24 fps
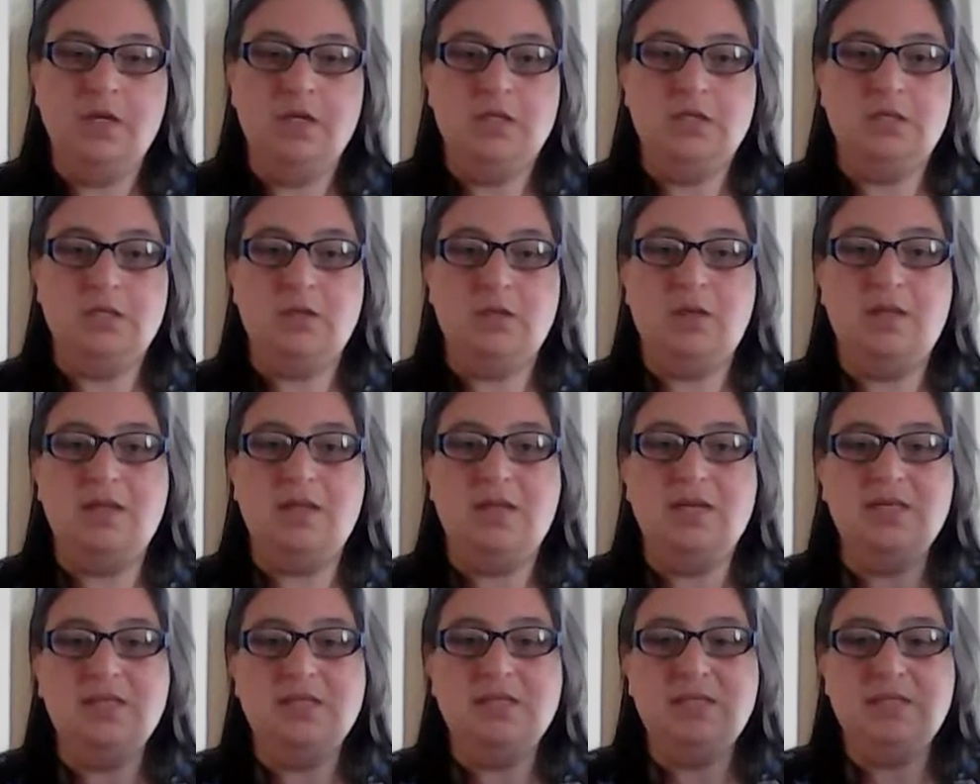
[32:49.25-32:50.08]
So that
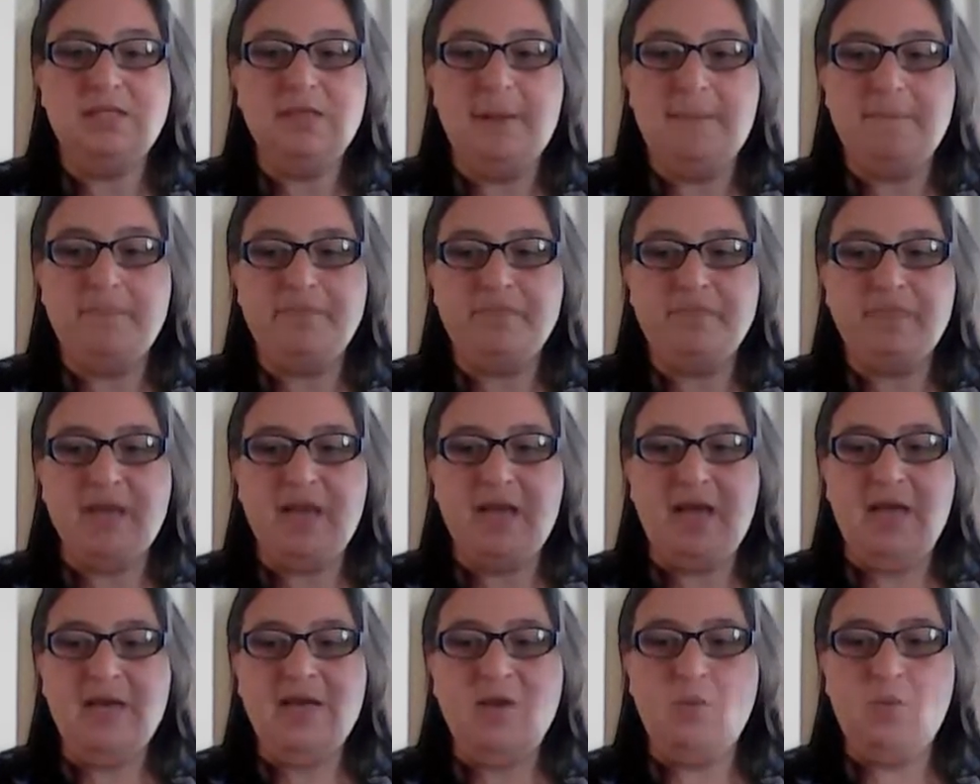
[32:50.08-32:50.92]
there's
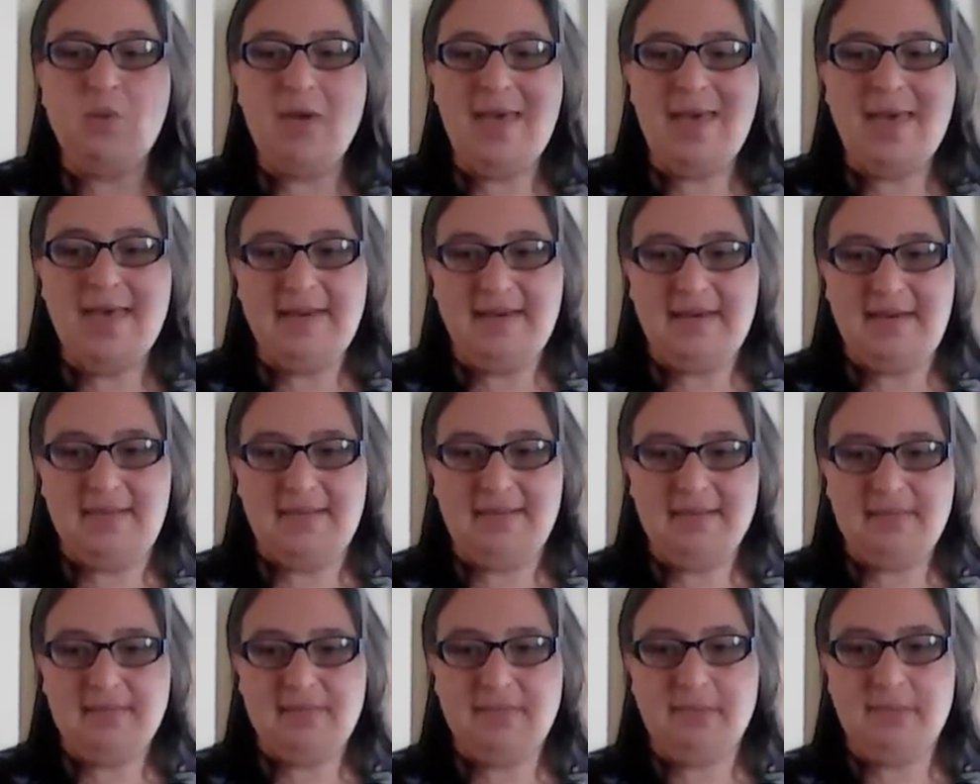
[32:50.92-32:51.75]
an
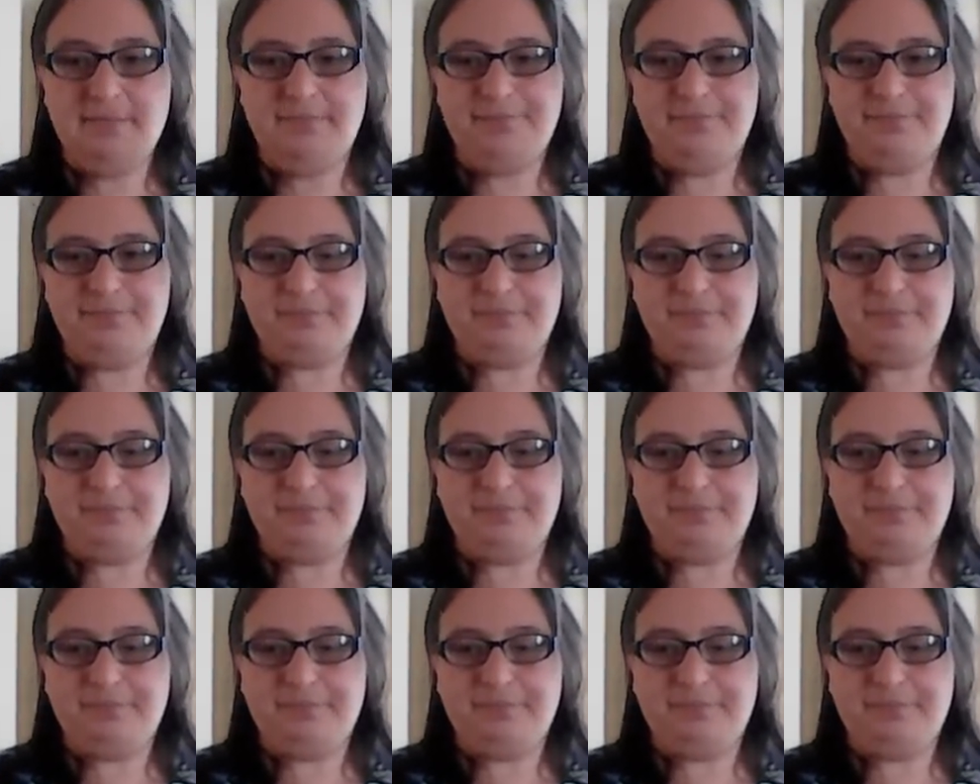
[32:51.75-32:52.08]
awareness